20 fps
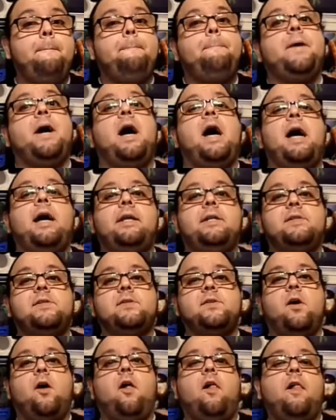pine
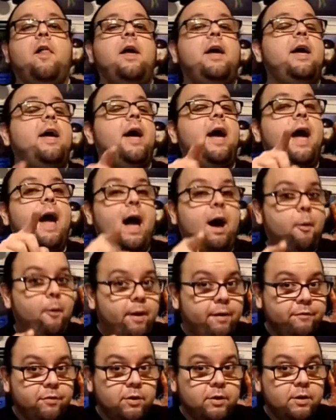salt.
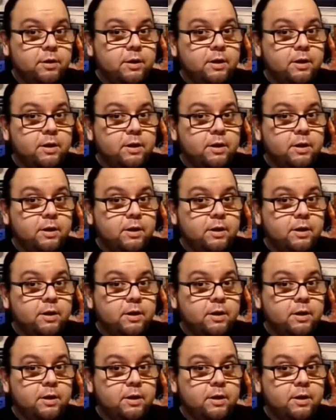However,